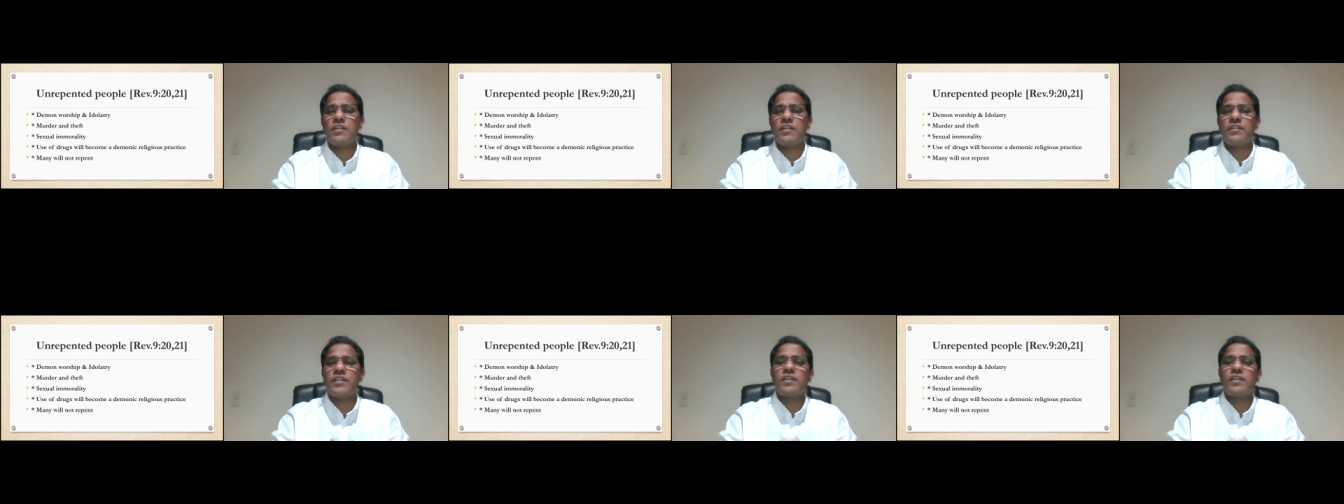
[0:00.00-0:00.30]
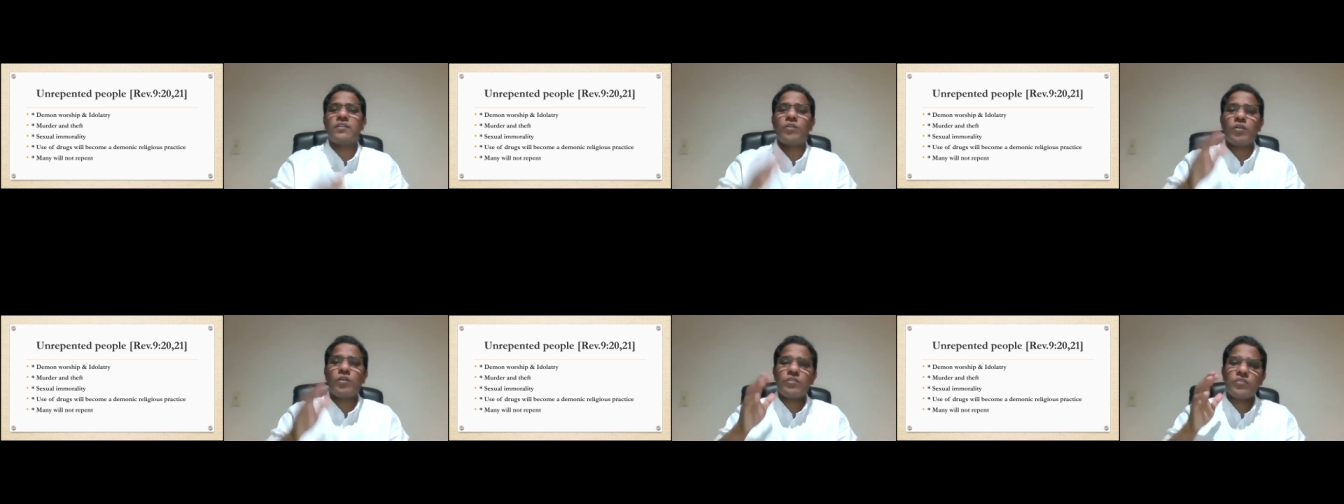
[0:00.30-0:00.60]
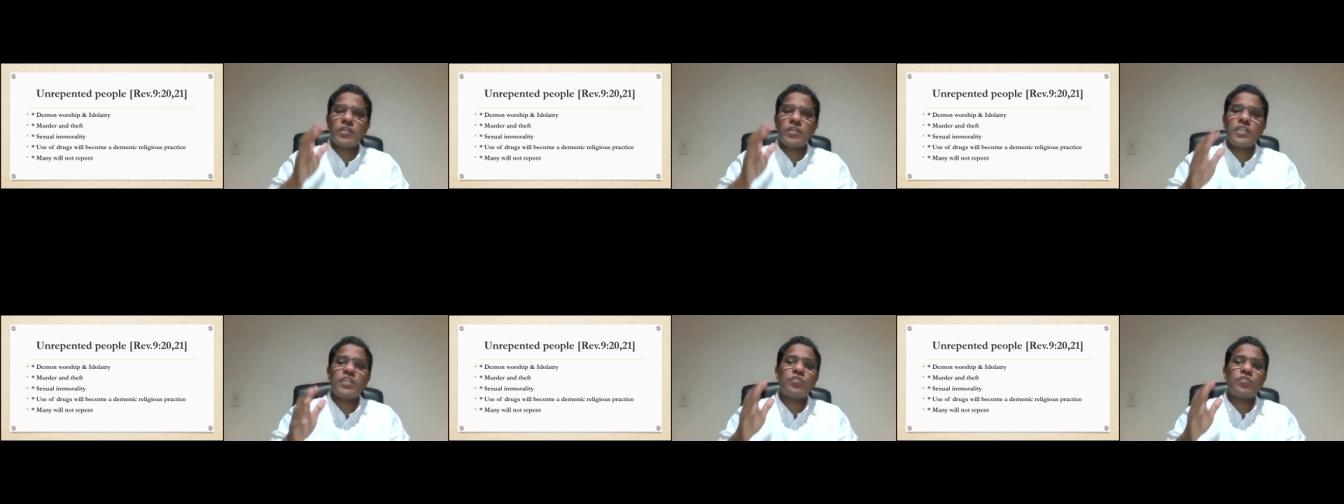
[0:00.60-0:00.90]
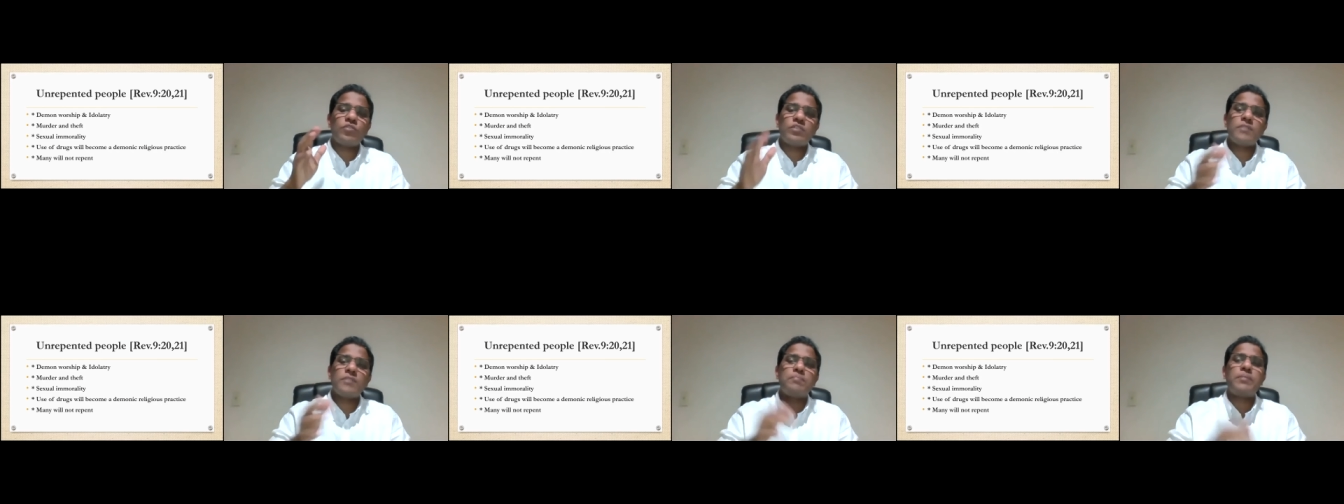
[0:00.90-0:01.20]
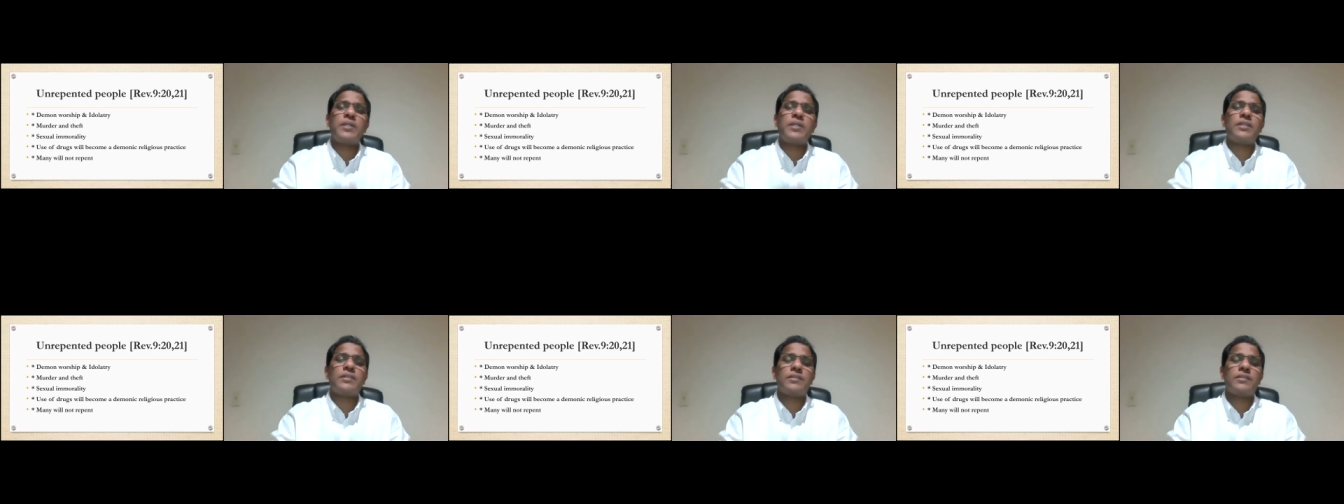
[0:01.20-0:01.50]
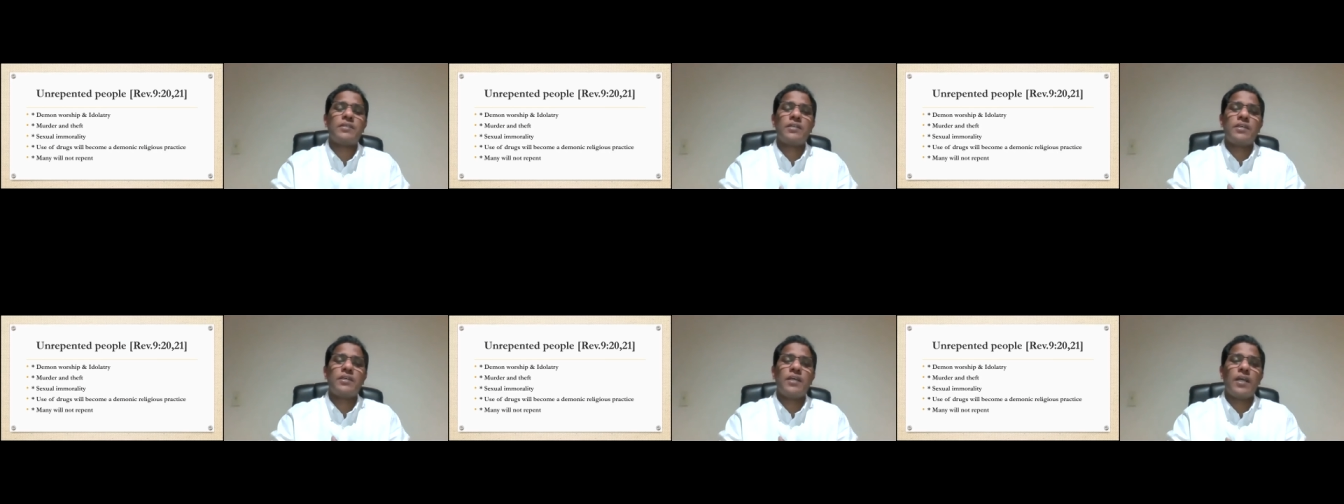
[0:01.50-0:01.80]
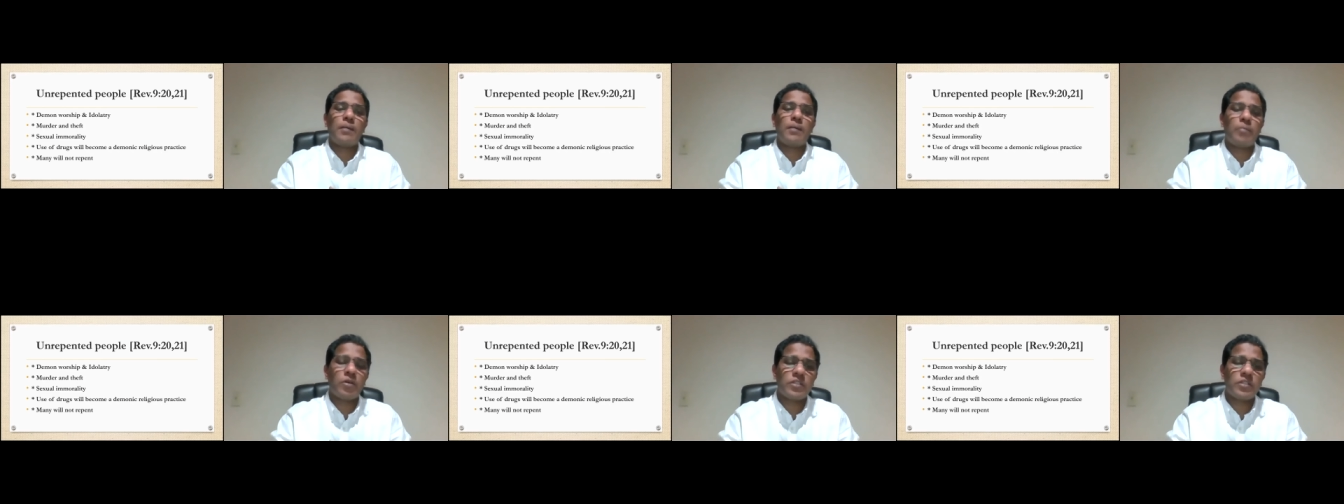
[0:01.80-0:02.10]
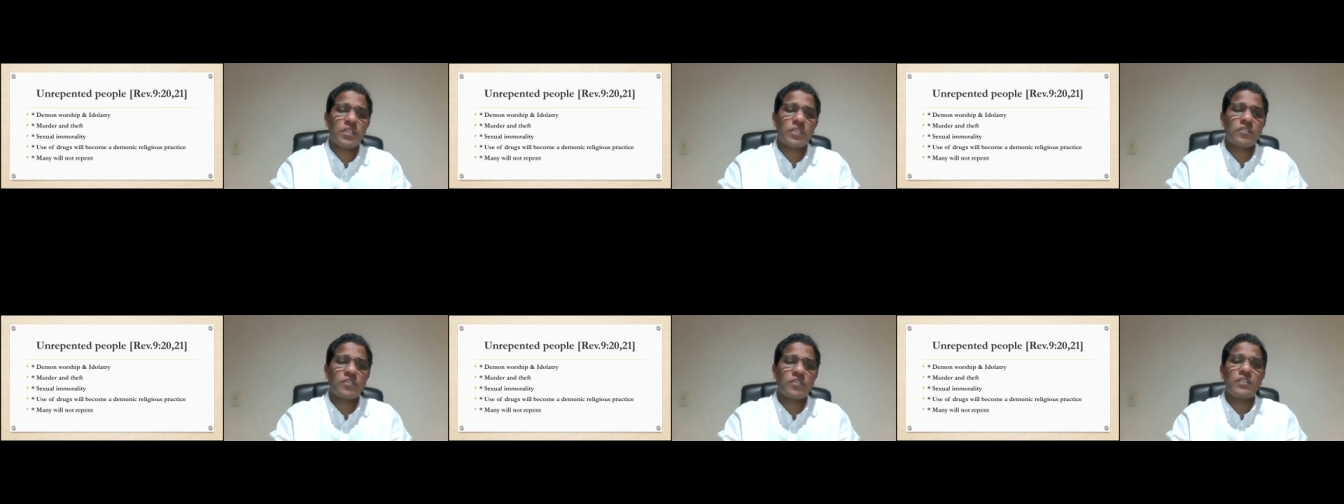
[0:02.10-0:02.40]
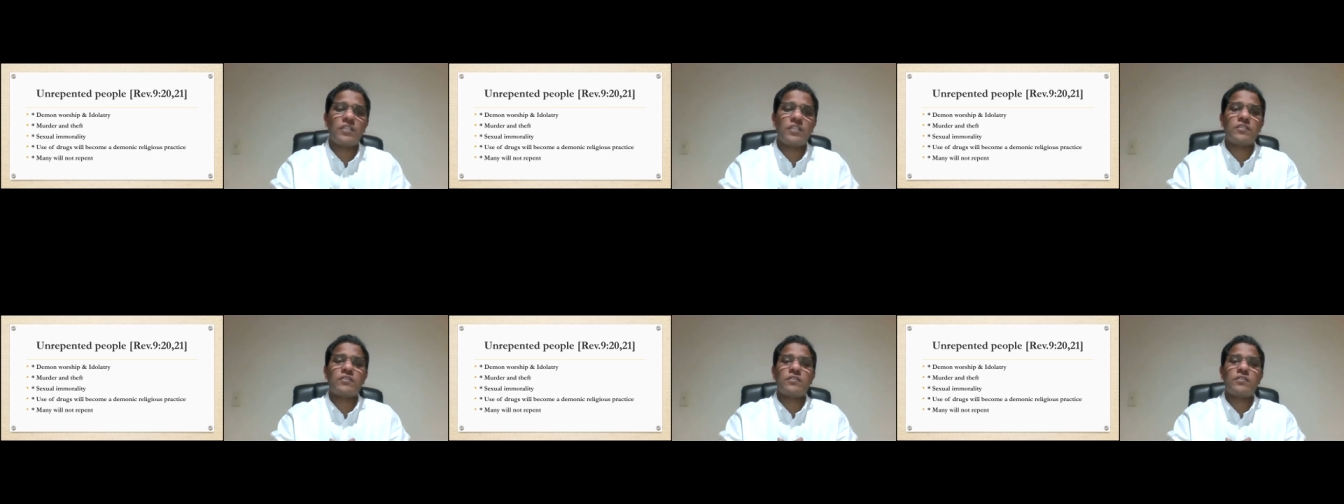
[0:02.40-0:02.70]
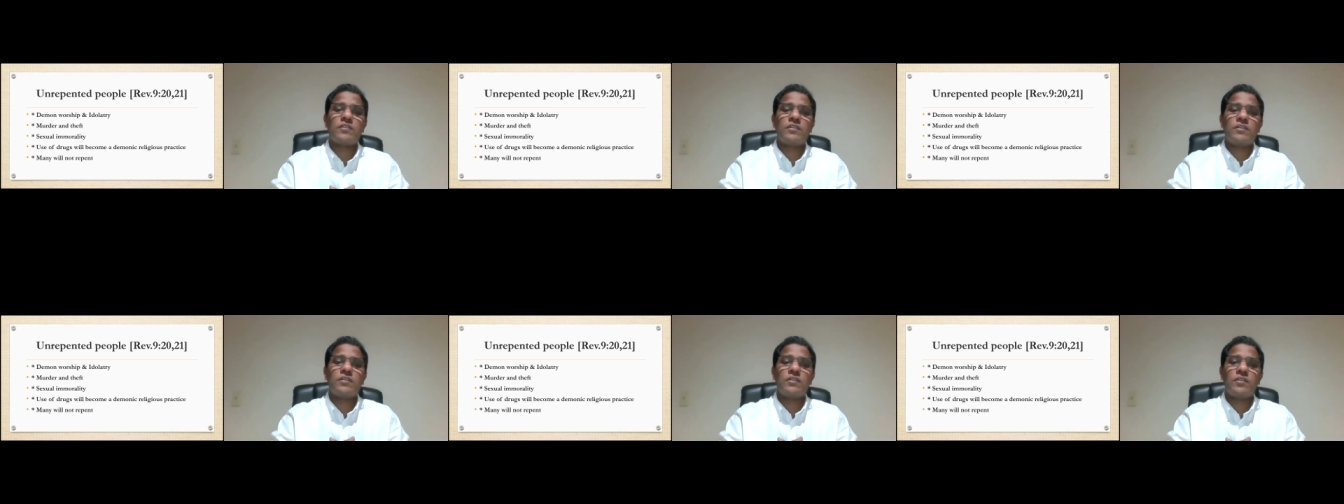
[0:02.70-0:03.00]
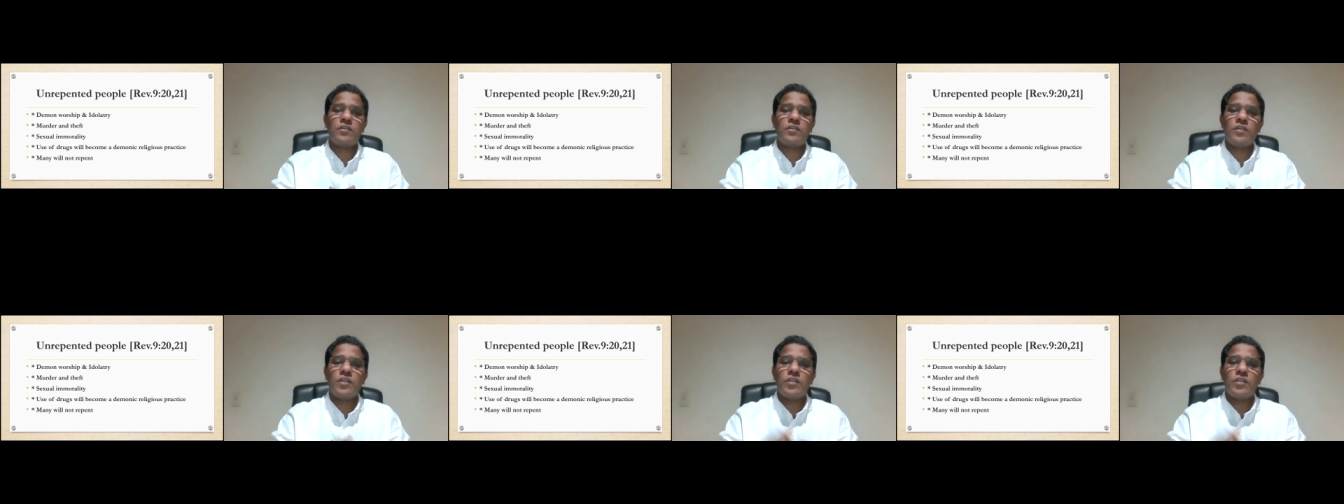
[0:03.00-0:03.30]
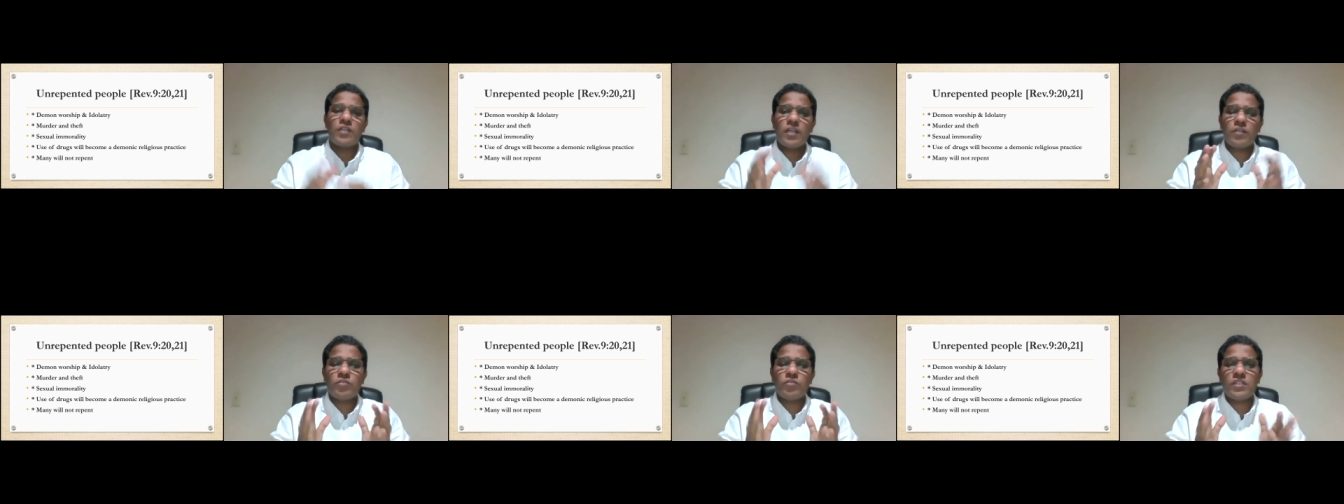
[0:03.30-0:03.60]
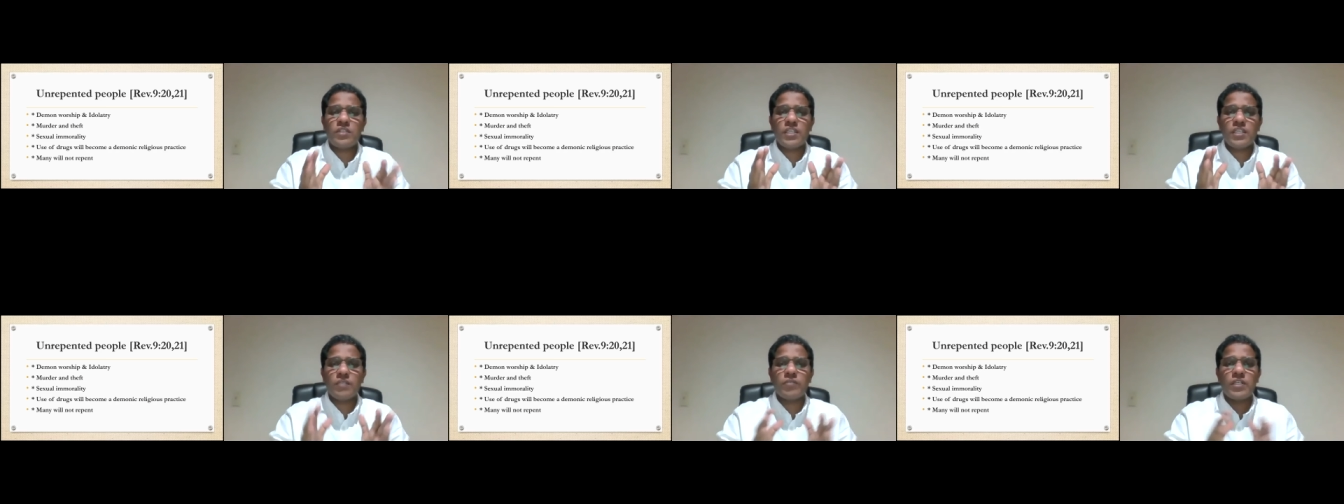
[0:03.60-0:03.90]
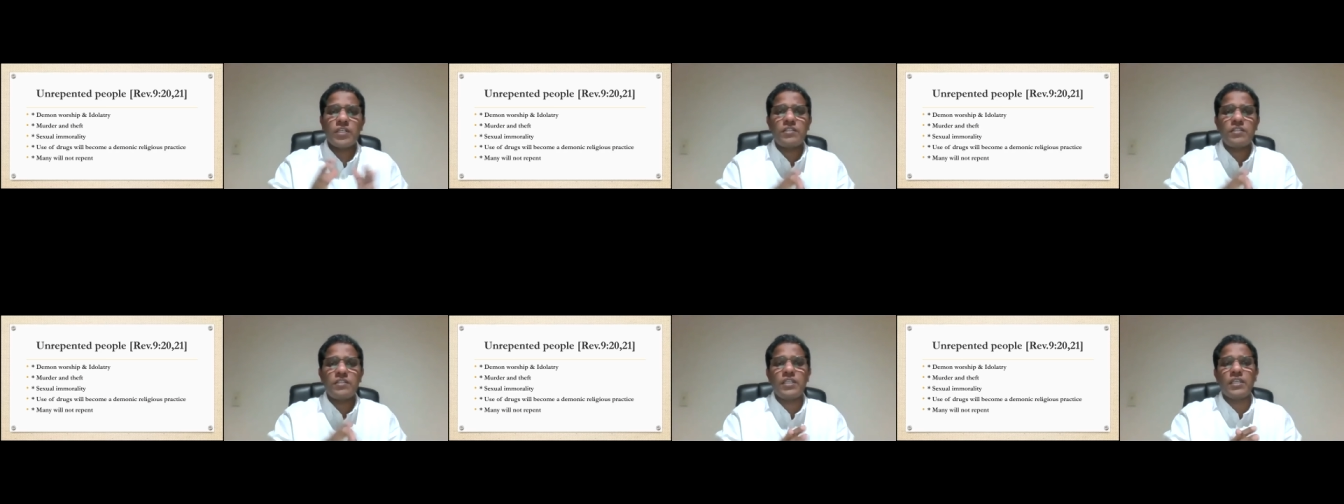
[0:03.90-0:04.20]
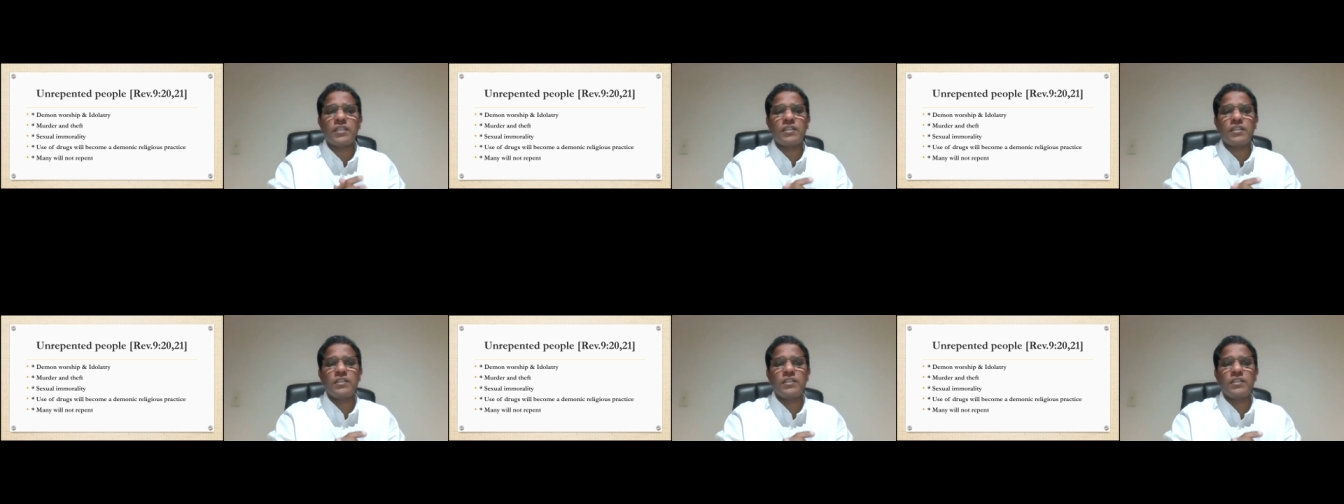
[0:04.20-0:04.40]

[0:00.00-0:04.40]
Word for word: they are not ready to repent about their sins. You, know, you have to think one thing.